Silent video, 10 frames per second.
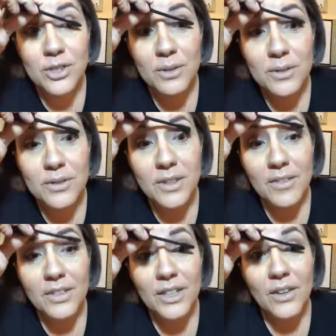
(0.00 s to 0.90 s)
do
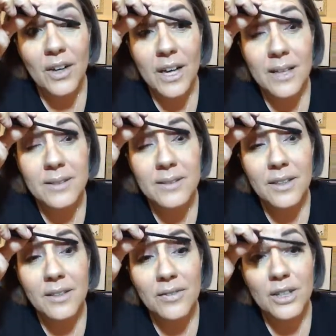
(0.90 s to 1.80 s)
stuff and he'll ask
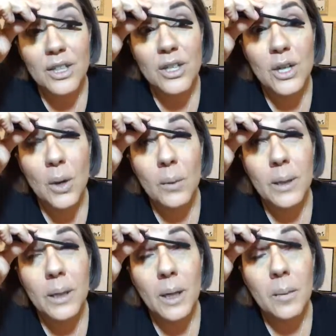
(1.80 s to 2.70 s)
stuff
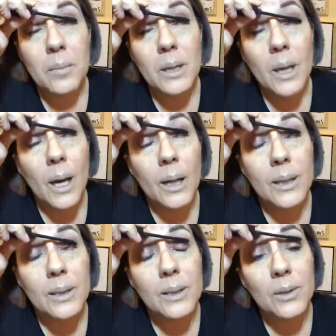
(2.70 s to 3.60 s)
knowing I'm not
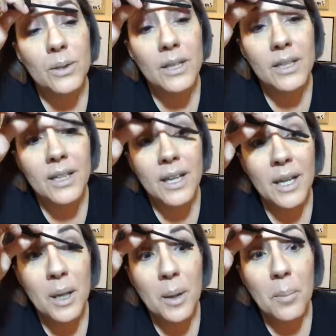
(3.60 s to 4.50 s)
going to do it,
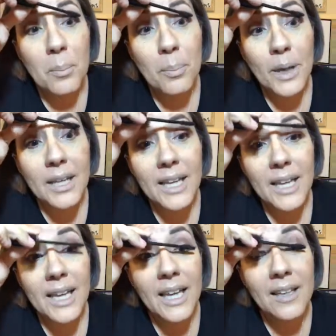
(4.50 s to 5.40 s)
but
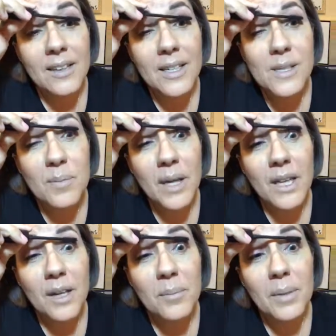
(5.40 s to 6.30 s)
he loves my
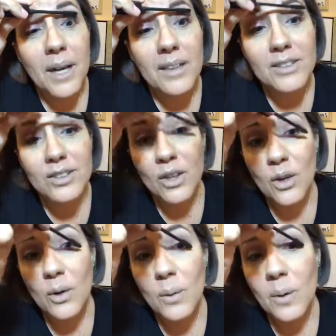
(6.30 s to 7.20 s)
comeback.
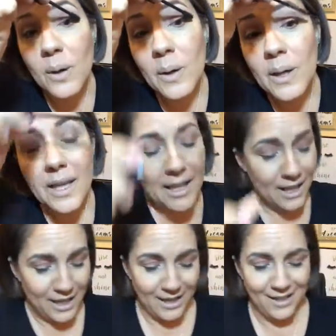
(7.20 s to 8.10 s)
So
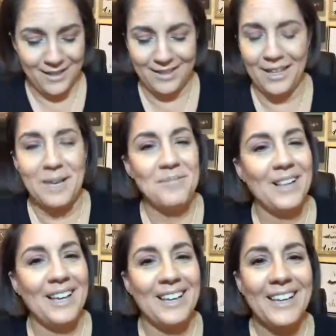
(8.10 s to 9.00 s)
I'm
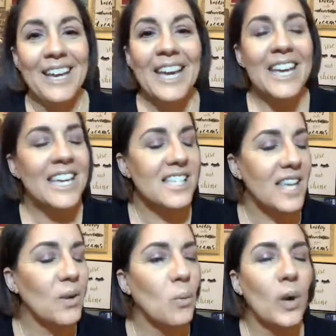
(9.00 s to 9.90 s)
like, he's
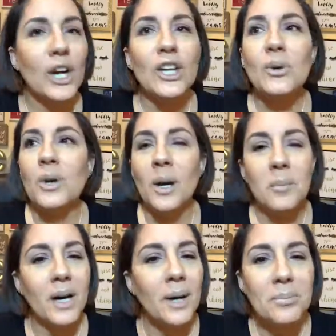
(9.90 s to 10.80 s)
like, where do you
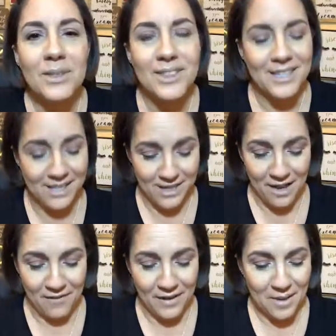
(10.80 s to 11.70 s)
come up with this
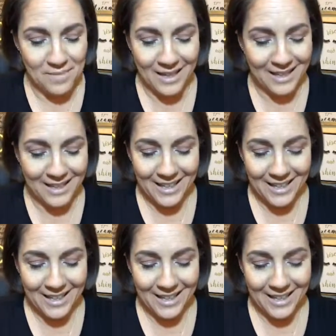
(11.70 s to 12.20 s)
stuff? And I'm like,